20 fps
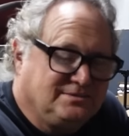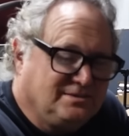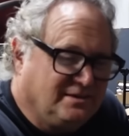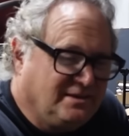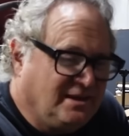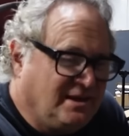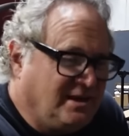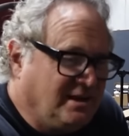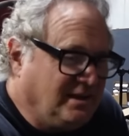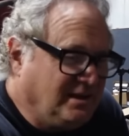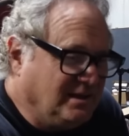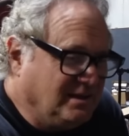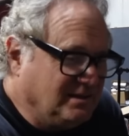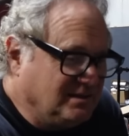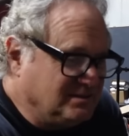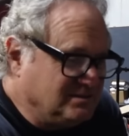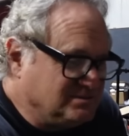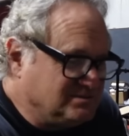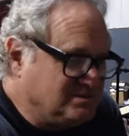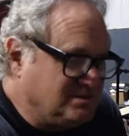today
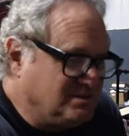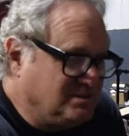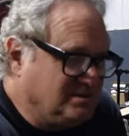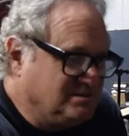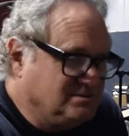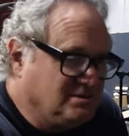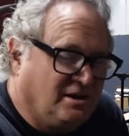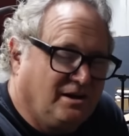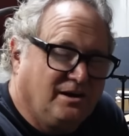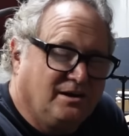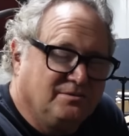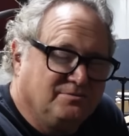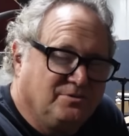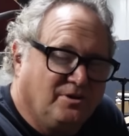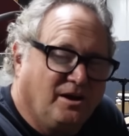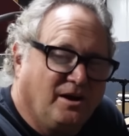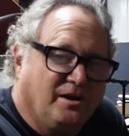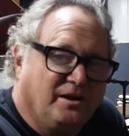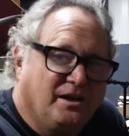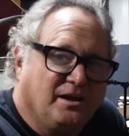is Tired
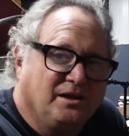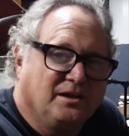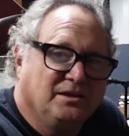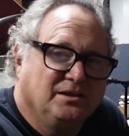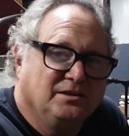Friday.